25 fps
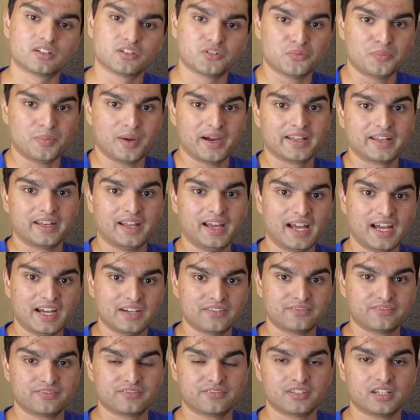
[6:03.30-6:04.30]
you might have
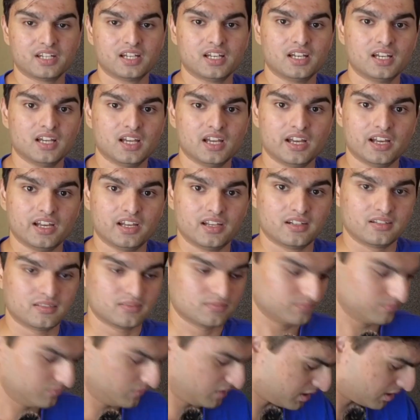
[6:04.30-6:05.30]

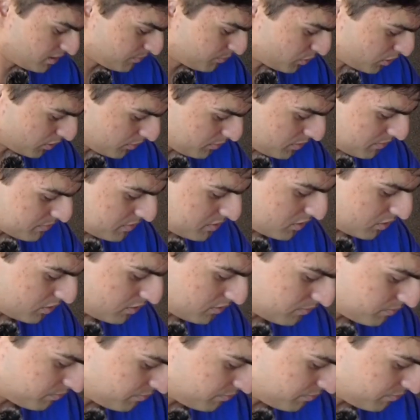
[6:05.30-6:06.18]
problems so